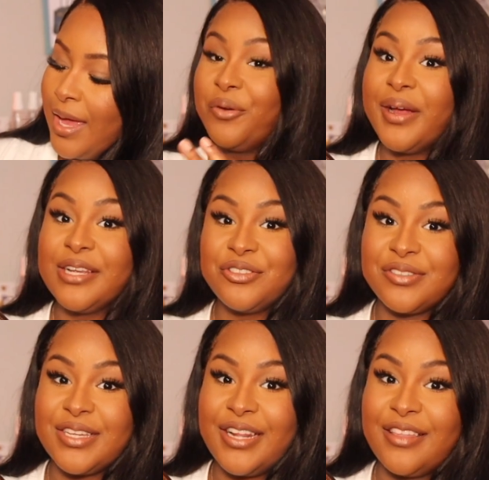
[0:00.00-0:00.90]
If you were
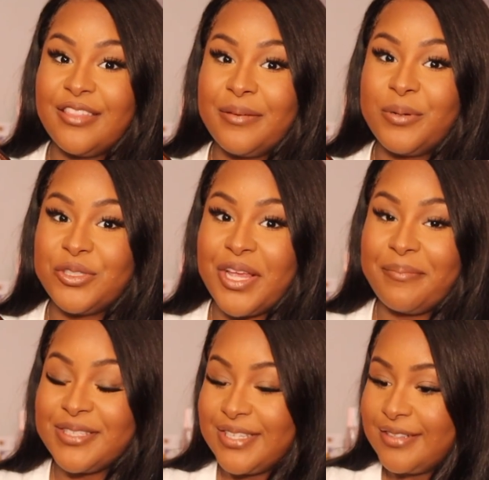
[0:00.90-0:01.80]
interested in the
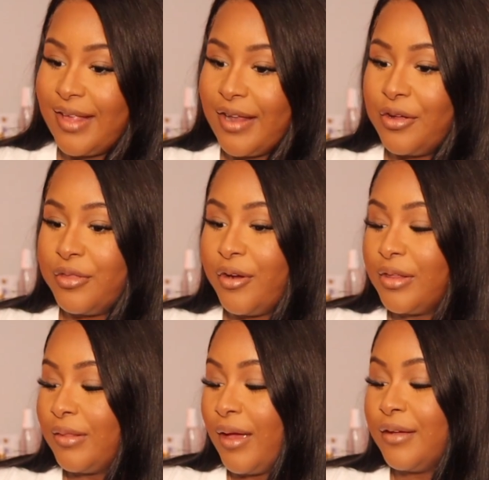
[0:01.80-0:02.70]
Pochette Metis, I know there are
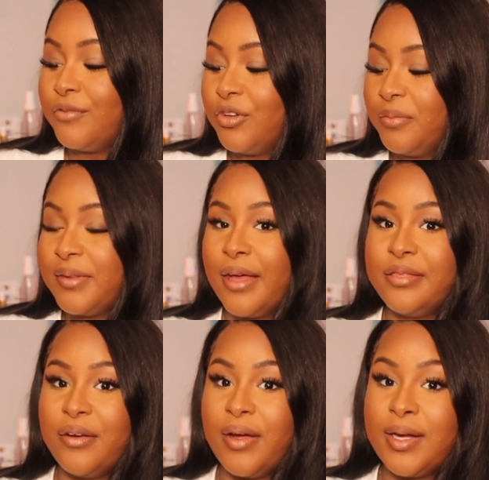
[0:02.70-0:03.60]
a lot of dupes out
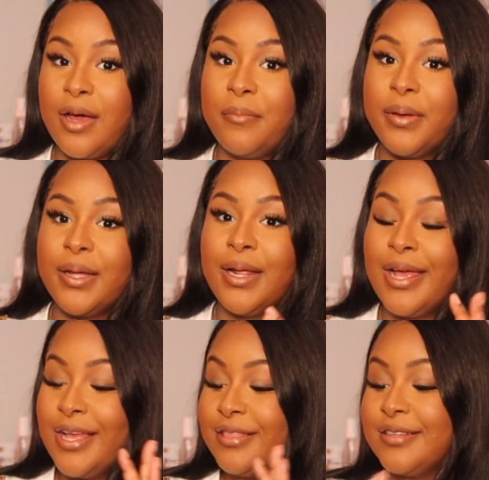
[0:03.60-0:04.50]
there right now, but
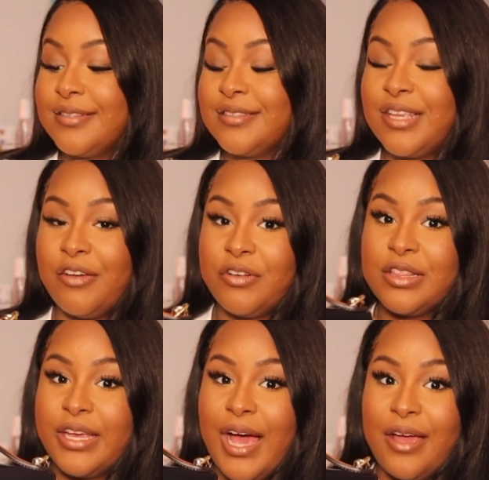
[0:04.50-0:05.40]
this is
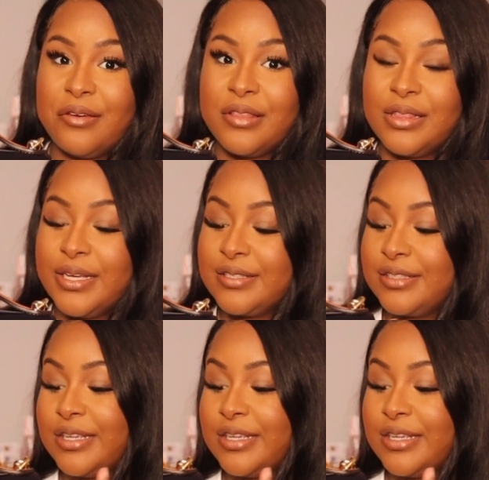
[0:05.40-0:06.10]
definitely high on the list.